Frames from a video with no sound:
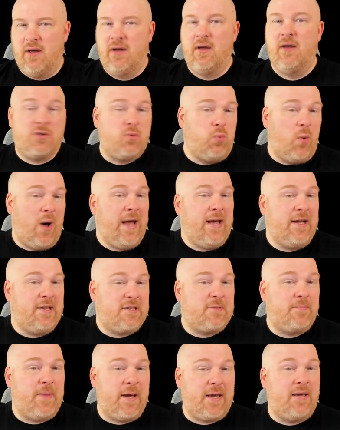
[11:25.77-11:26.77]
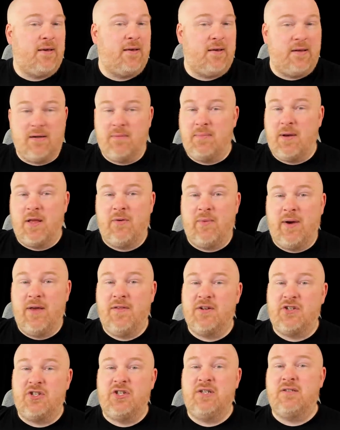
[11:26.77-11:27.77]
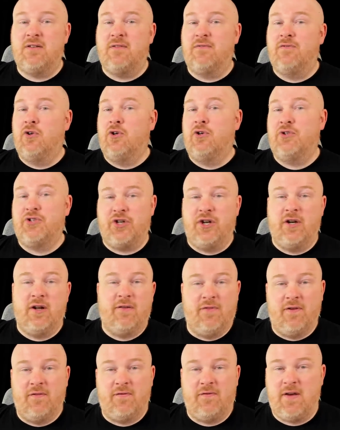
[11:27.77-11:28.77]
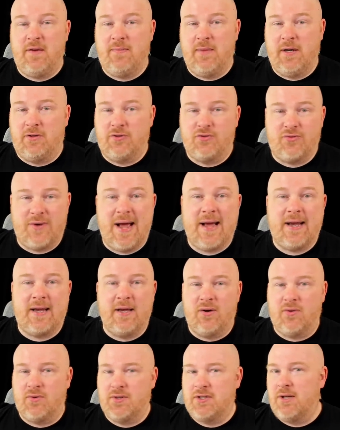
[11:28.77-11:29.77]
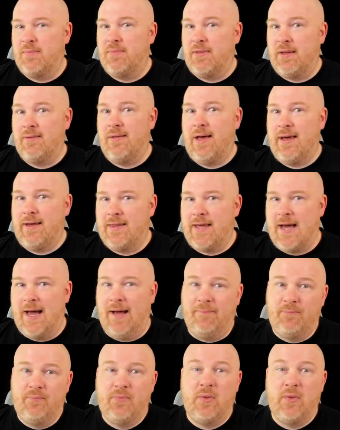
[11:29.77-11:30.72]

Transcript: which is why it's speculated, by the way, that she's a version of the female dragon or something like that.